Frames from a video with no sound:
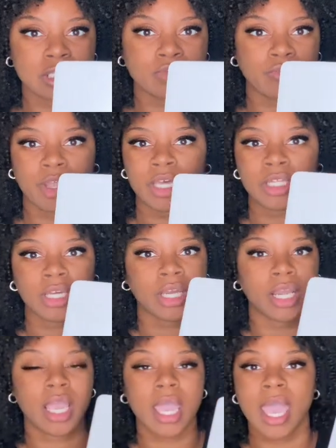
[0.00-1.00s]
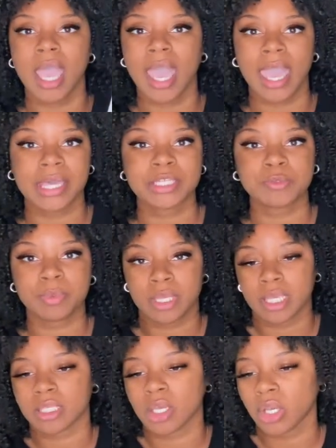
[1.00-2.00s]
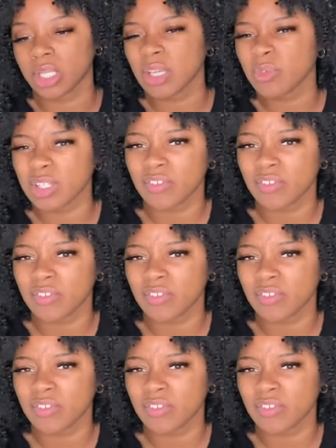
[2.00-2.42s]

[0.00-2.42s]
a regular HP. No, nothing really